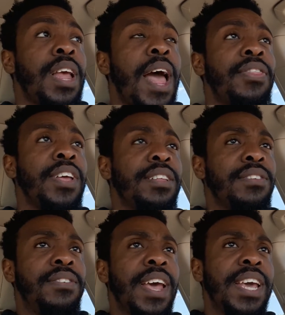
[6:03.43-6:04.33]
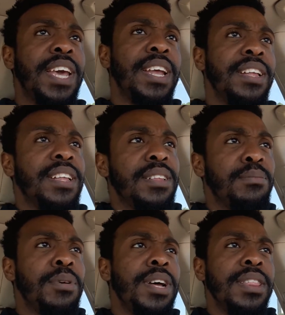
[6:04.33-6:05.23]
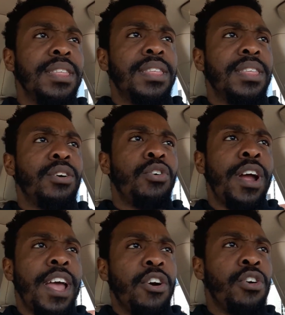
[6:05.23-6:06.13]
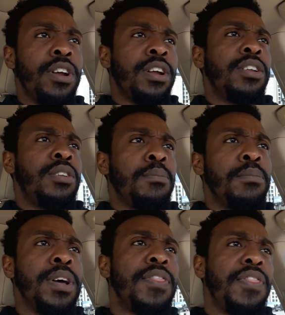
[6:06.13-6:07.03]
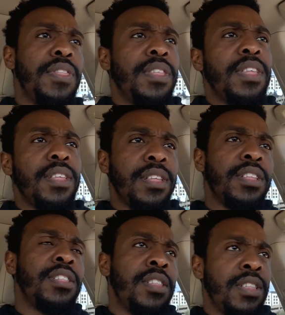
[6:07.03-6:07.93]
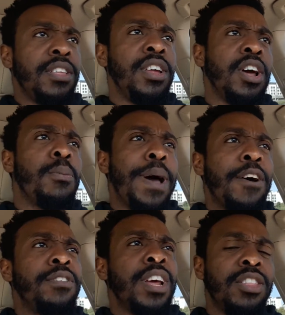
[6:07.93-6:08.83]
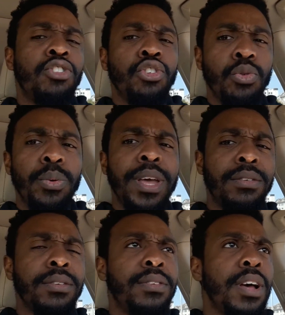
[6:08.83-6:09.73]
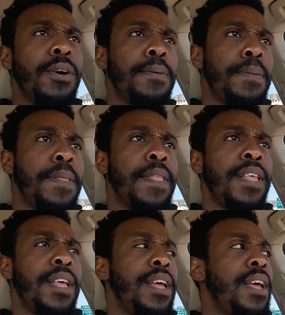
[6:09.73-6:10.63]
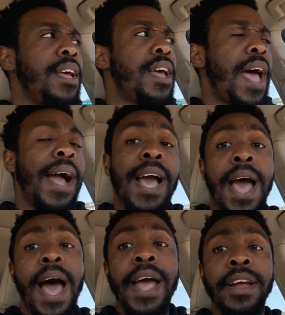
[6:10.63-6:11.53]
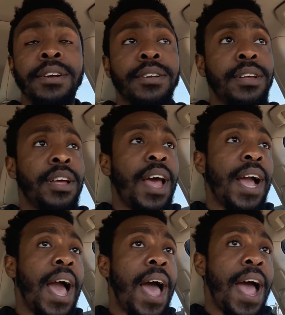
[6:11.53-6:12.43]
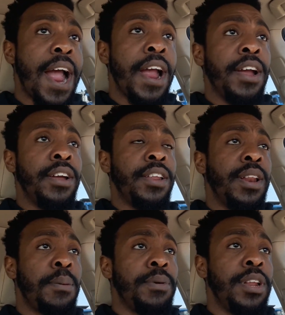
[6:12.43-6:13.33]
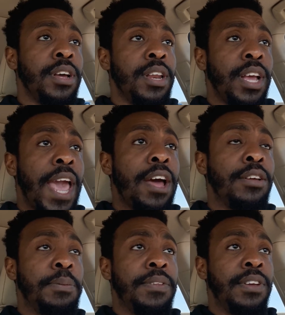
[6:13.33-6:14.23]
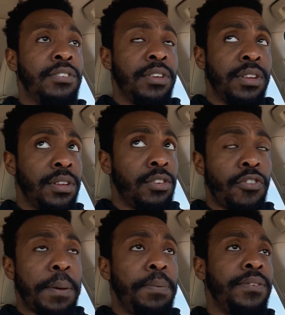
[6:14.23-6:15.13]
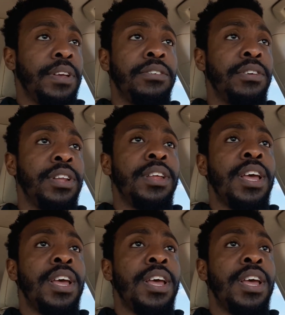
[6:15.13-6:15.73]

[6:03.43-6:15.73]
I think the second month, or the month, you know, about another 2 weeks or so, I got hired. And I'm in an accounting position. Great position.